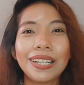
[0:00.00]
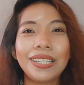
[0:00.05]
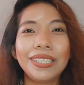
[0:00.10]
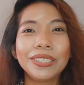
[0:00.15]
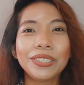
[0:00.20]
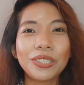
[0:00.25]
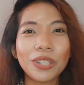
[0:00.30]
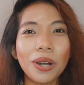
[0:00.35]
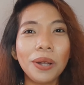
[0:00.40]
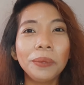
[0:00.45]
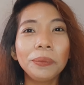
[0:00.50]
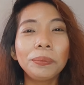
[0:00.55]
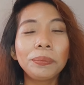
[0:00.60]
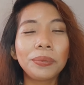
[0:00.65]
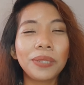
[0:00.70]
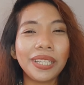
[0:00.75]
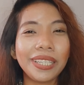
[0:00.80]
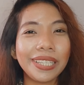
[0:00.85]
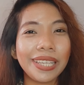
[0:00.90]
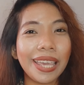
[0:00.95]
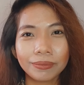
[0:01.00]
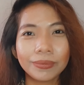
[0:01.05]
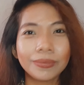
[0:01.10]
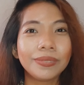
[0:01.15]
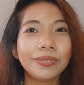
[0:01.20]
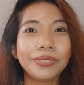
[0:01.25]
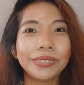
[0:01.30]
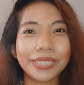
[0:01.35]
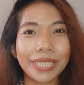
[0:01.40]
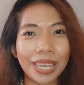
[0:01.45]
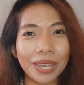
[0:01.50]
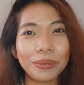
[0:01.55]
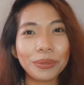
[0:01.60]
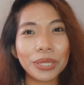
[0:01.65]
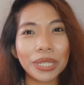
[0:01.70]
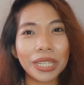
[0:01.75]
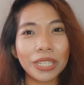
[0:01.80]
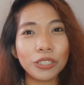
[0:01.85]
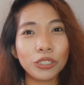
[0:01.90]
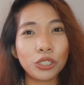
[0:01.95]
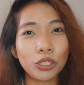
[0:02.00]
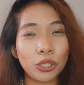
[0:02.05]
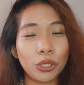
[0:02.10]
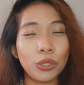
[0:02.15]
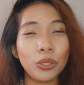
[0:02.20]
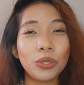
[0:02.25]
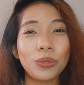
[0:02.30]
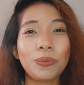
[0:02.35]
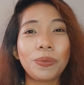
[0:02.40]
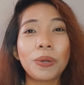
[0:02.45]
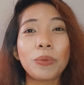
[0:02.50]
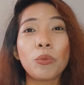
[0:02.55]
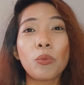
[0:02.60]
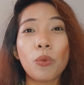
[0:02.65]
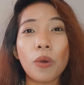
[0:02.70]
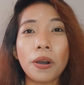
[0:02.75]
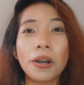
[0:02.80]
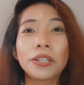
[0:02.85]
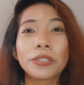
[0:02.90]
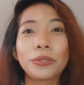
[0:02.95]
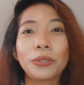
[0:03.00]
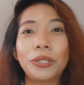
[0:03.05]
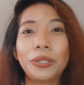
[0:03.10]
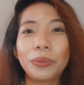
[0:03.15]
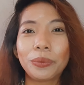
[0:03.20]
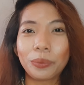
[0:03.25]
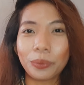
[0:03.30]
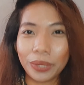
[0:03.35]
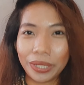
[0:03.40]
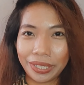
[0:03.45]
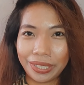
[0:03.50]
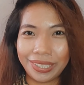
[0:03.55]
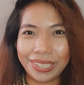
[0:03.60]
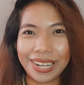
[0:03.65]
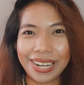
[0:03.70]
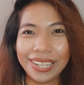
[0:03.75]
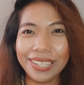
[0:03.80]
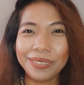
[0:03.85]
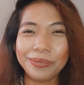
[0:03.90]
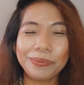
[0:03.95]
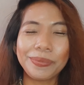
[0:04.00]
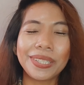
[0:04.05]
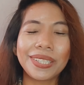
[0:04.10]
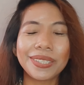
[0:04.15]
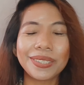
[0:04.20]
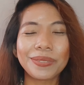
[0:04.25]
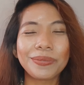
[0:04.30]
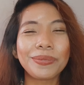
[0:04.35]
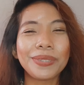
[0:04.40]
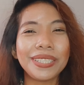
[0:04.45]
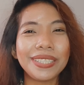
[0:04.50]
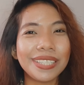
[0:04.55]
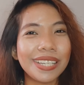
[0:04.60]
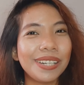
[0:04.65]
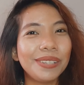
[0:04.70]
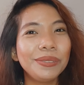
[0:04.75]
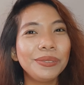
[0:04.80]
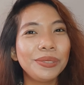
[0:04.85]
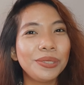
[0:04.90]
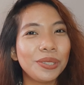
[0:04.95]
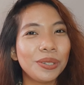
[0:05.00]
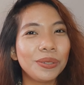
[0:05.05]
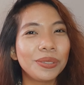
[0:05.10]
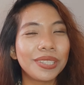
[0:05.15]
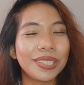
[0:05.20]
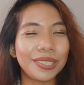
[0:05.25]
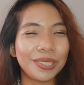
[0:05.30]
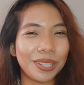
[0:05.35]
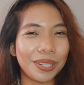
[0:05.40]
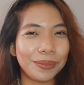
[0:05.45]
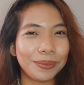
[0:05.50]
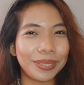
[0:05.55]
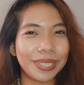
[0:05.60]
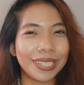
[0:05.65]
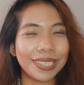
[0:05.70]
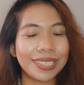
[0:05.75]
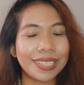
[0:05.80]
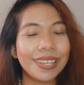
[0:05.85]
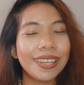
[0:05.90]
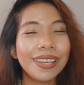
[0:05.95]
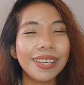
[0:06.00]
A dog playing. Now we can choose from was or were, right? Because we now know the subject.